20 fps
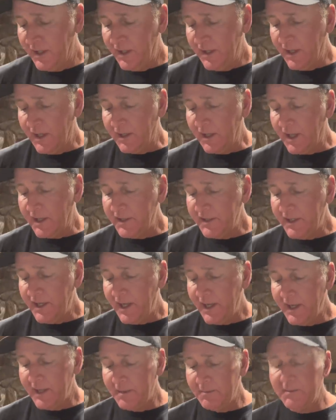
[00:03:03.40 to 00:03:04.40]
a lot of
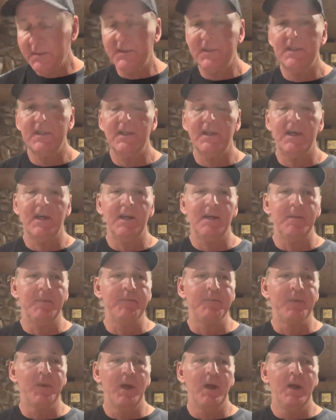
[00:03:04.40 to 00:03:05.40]
times,
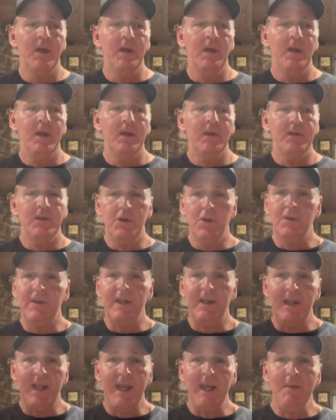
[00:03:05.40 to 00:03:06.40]
you know, they
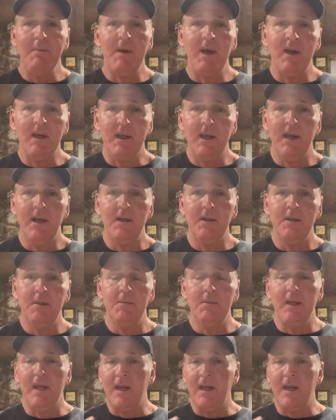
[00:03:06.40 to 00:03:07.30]
lay them out, cut them,